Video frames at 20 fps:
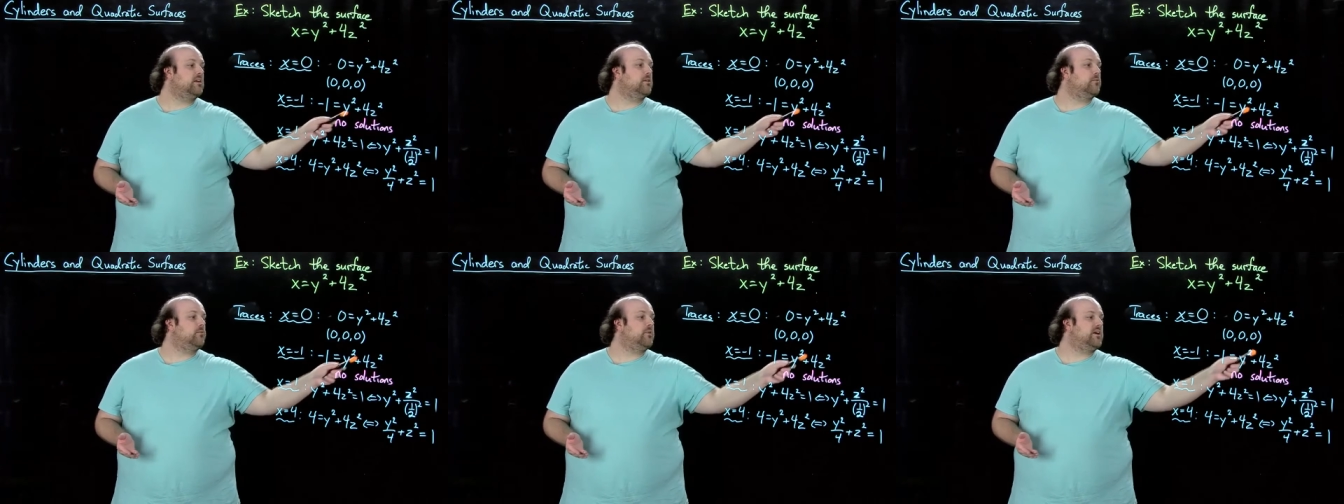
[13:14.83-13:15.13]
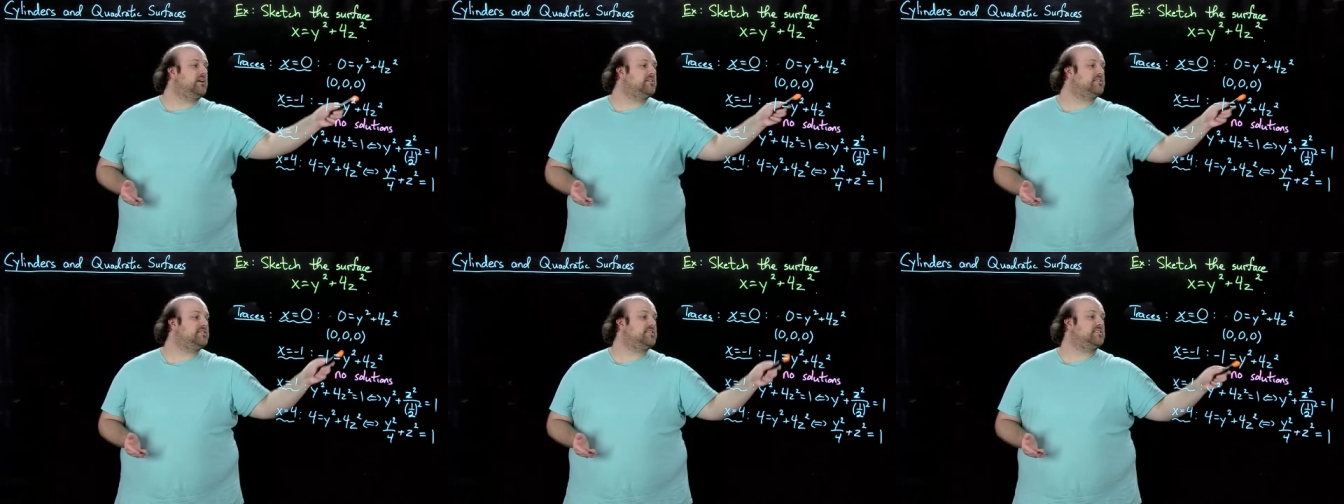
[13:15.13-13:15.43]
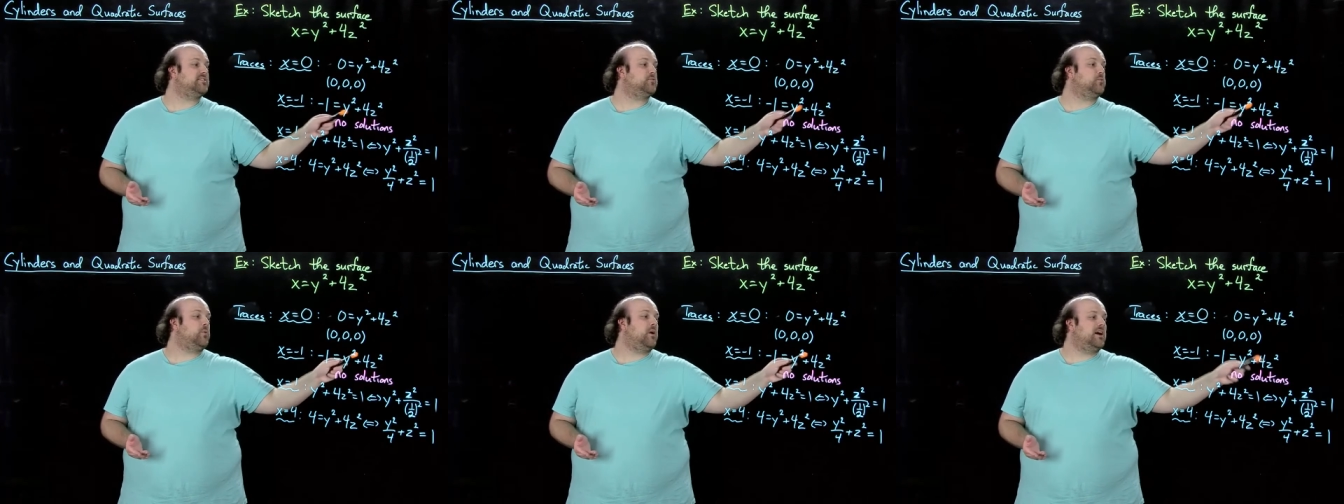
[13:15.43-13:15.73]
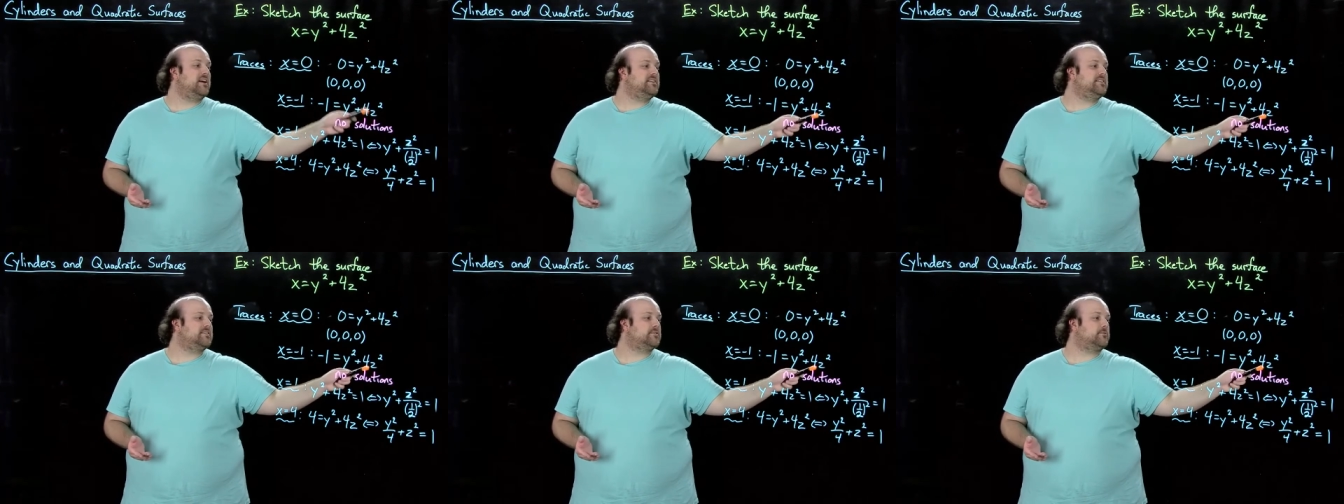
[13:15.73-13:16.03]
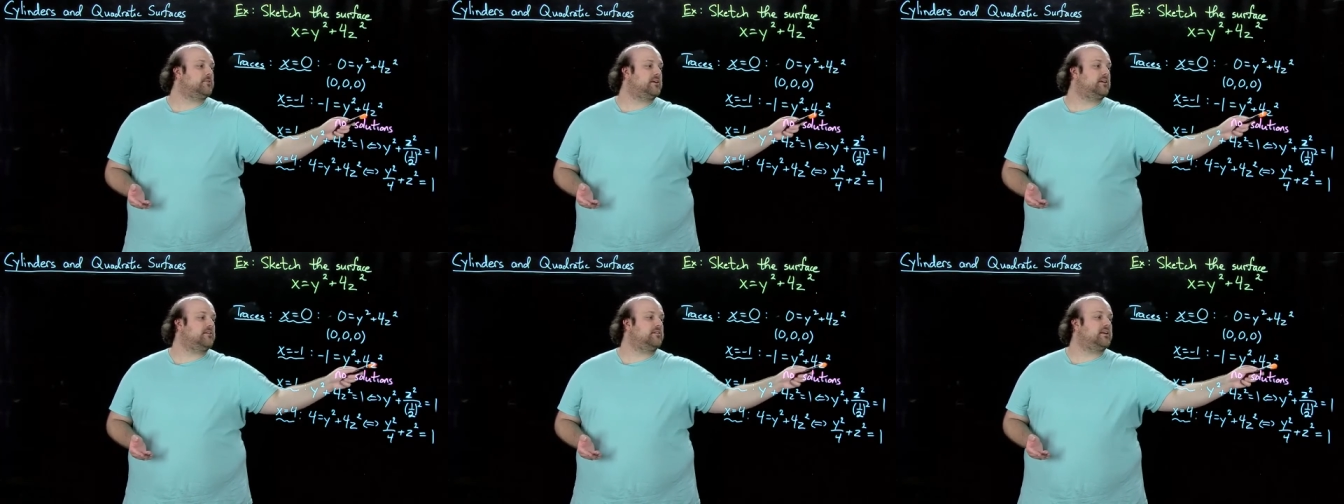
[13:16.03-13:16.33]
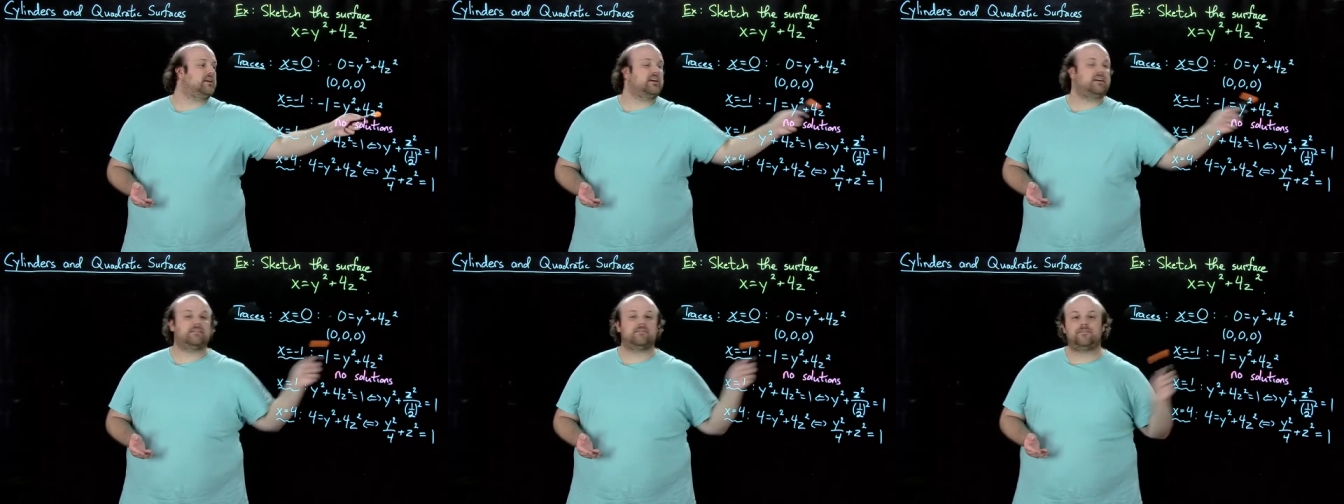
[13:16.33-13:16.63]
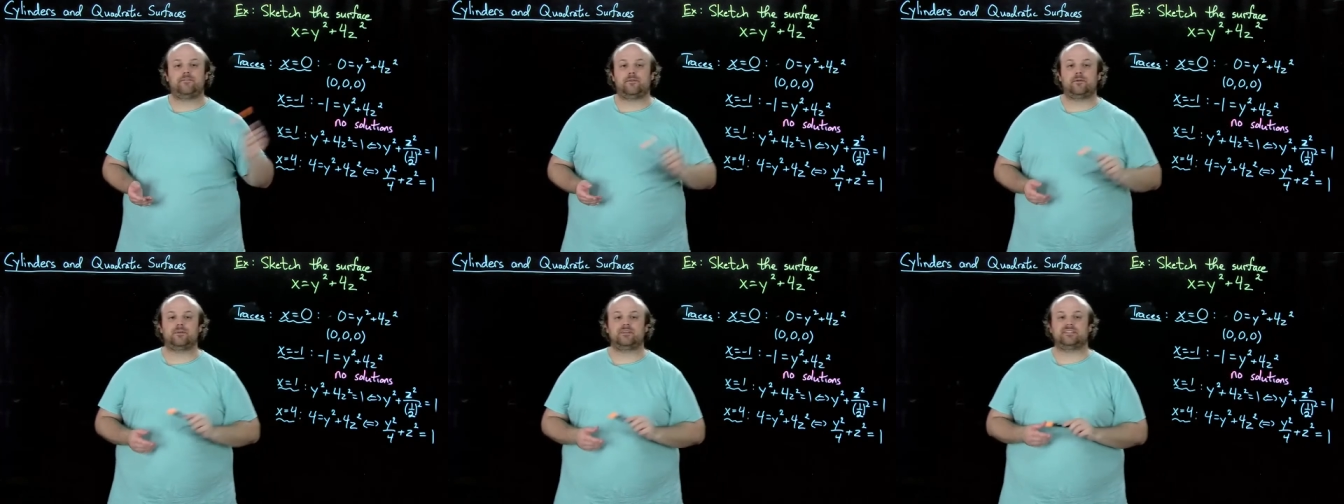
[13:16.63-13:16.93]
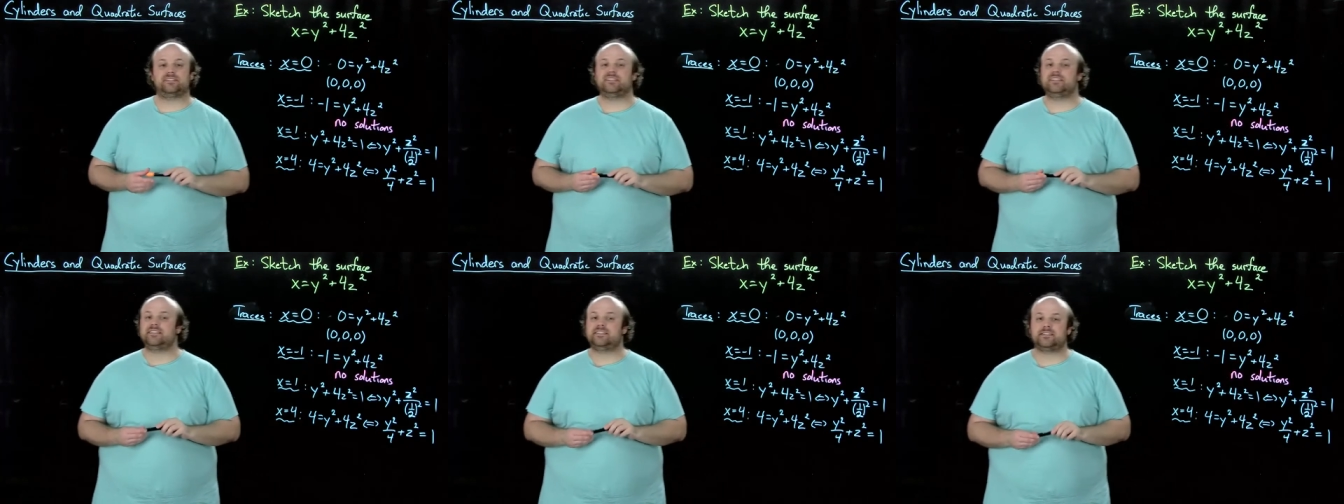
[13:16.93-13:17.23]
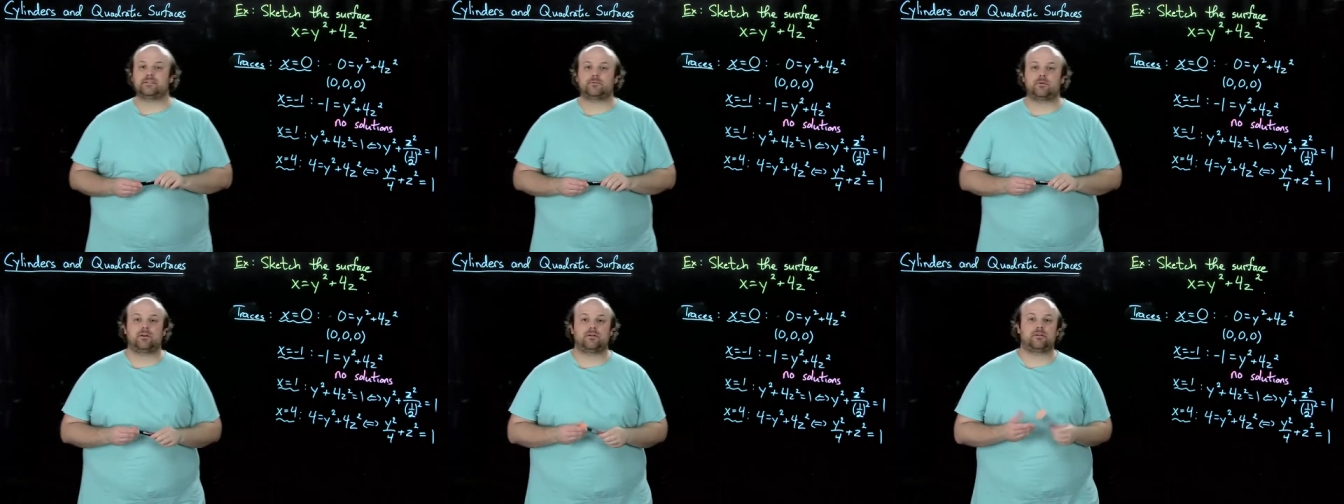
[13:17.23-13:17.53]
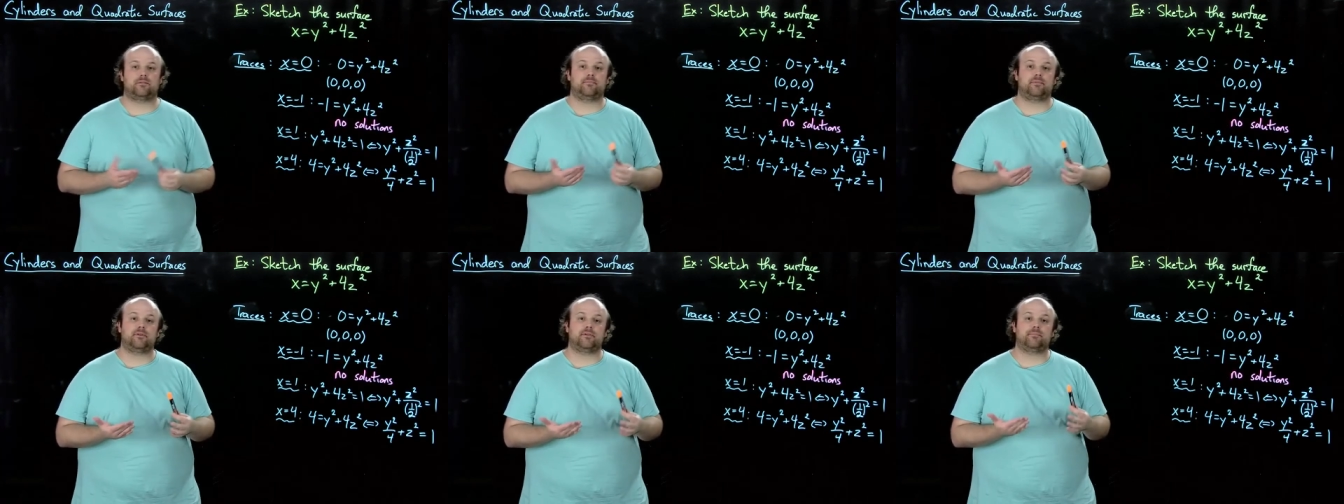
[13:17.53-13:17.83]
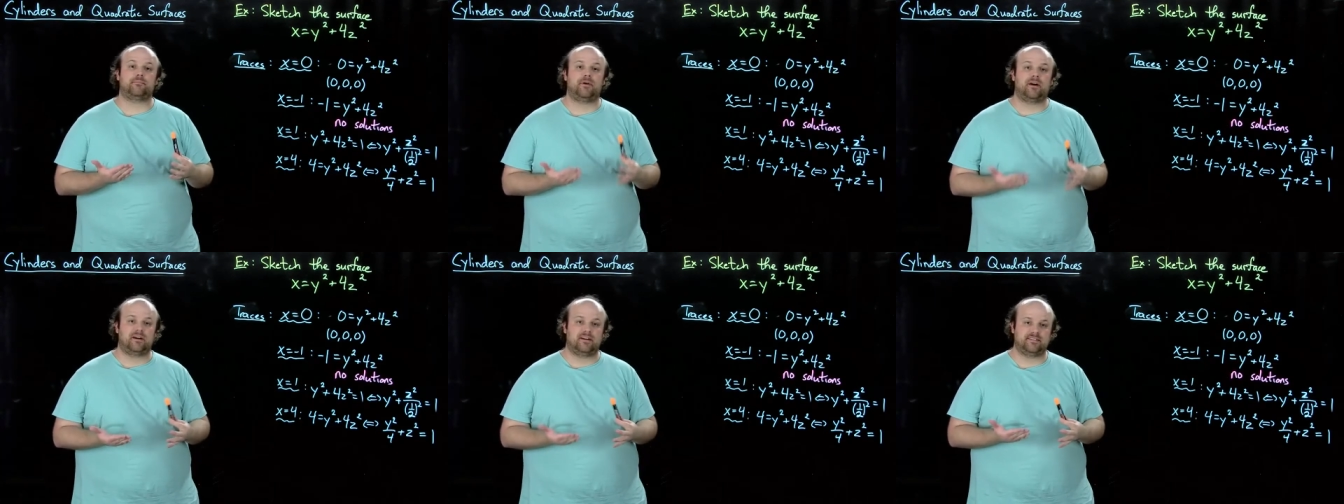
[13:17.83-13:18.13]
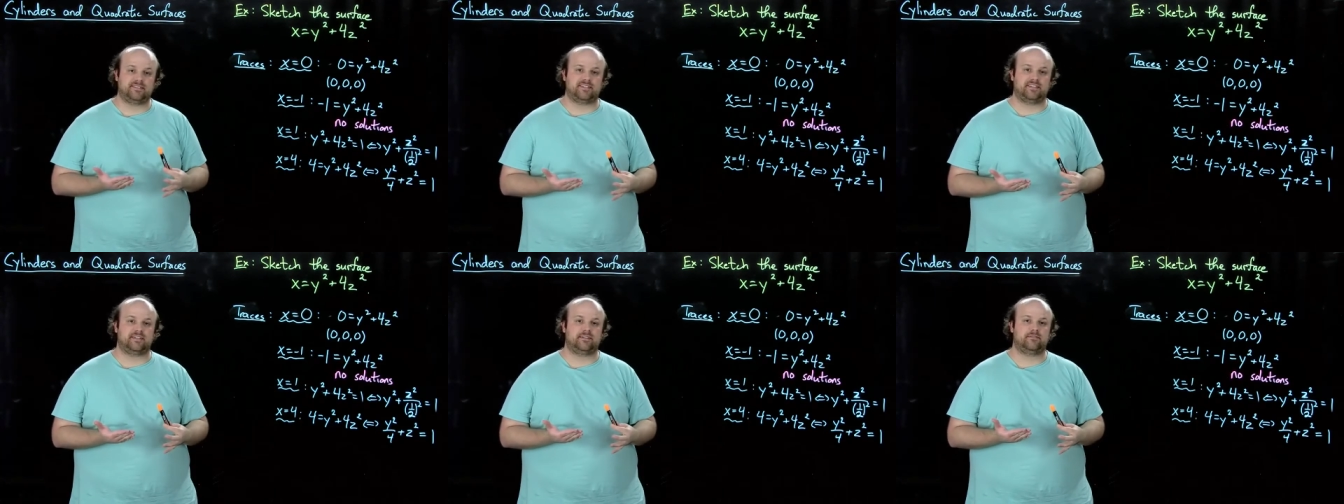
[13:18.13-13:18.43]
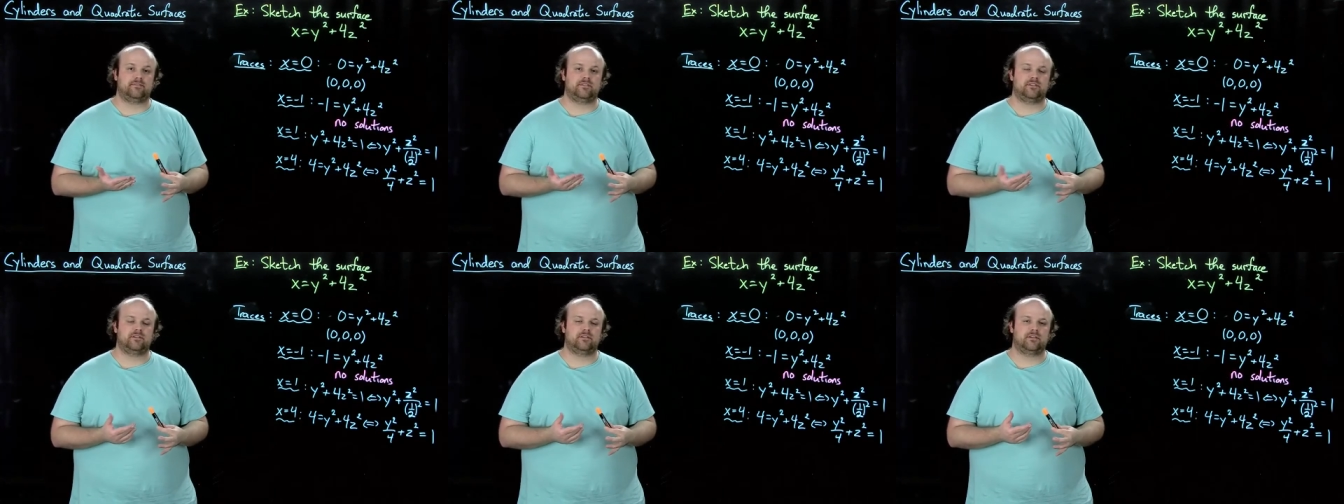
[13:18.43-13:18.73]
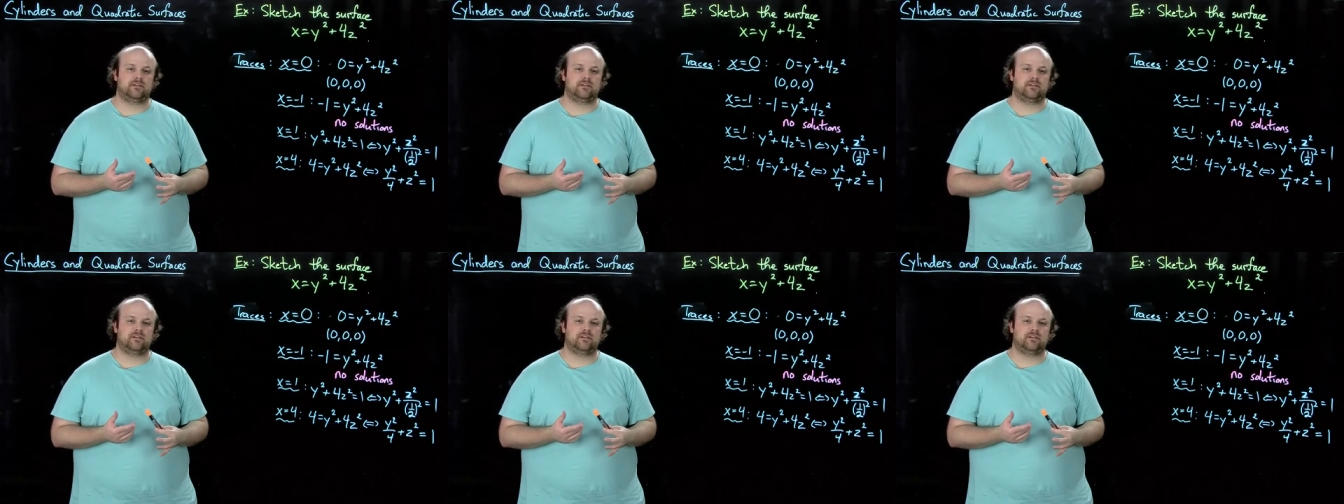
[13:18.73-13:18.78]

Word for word: Well, since y squared and 4z squared are both positive,